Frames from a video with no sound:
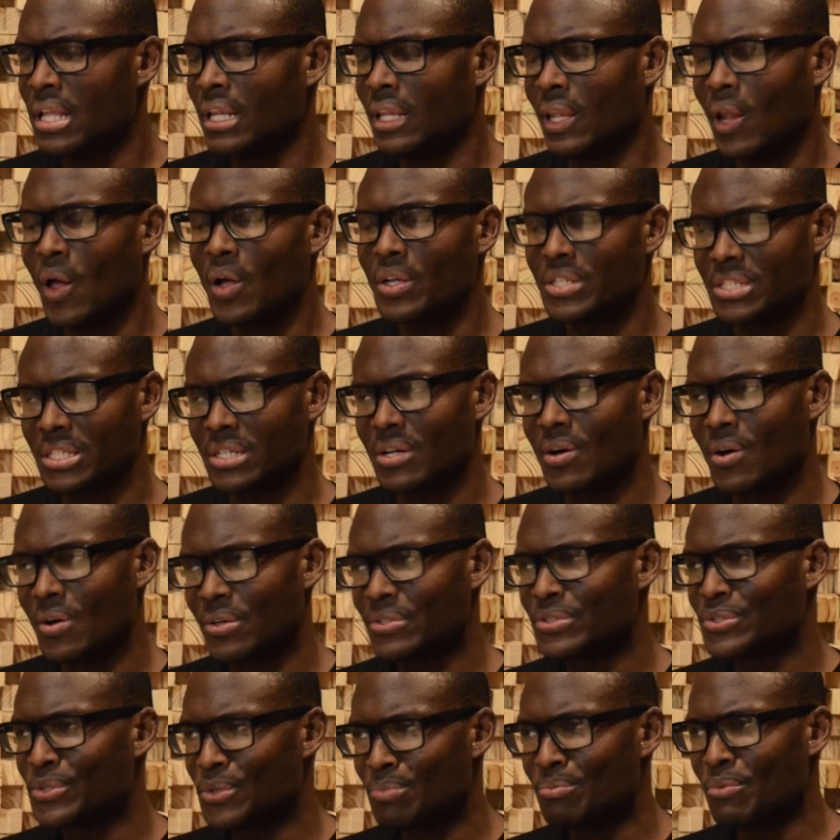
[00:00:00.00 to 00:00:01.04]
logic
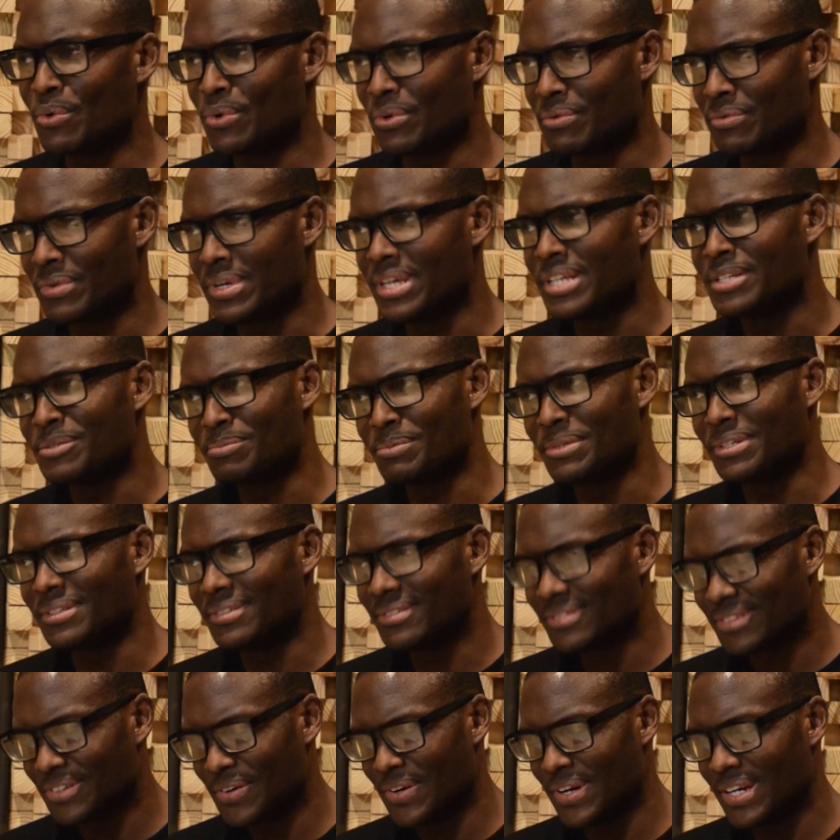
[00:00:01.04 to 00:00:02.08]
also motivates me,
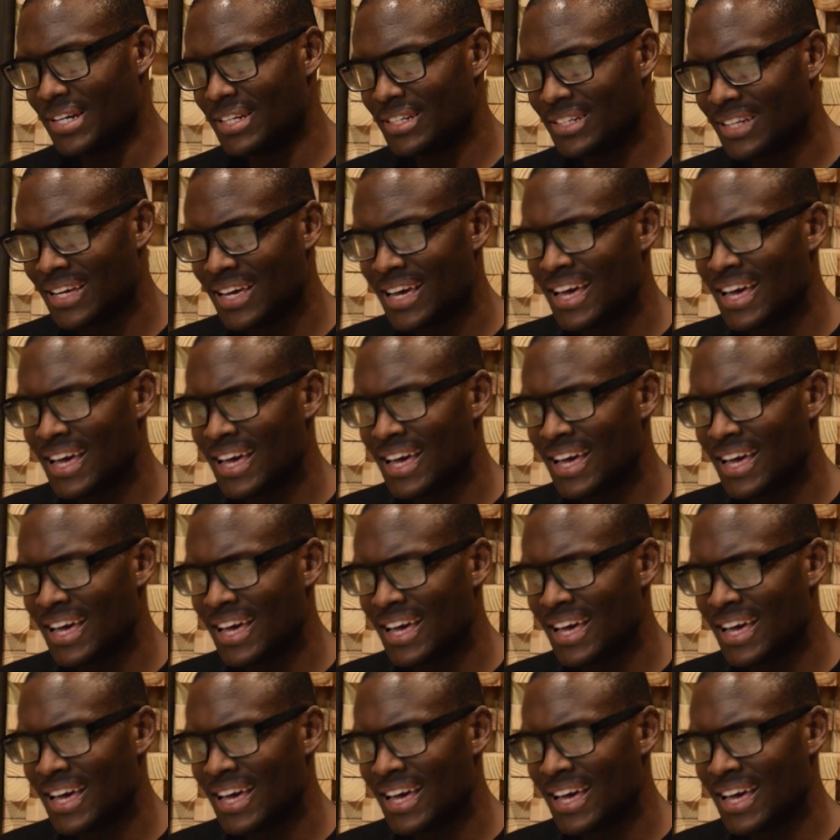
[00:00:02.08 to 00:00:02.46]
right?